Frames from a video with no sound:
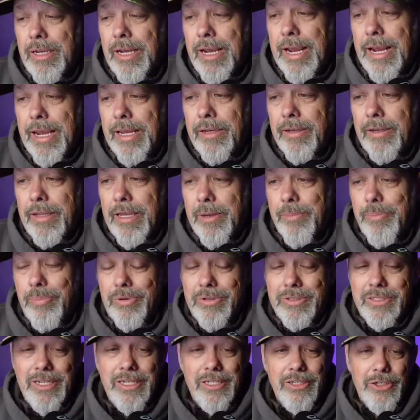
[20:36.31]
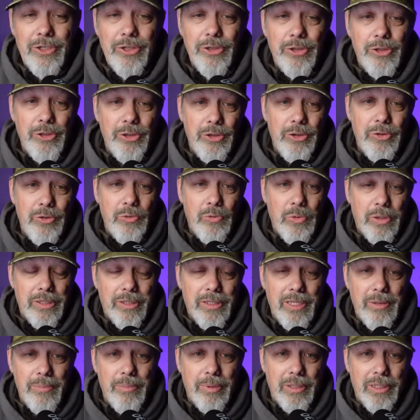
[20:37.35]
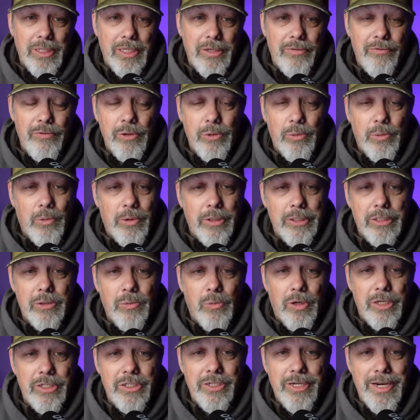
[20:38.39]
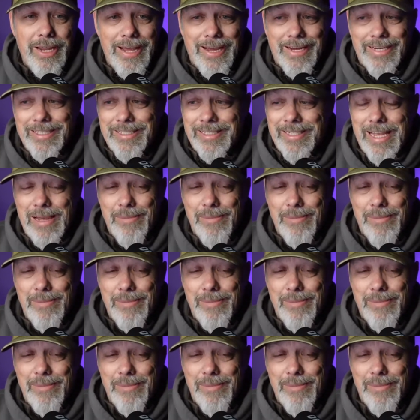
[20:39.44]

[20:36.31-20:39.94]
and they present to you what they believe you'll want to watch next.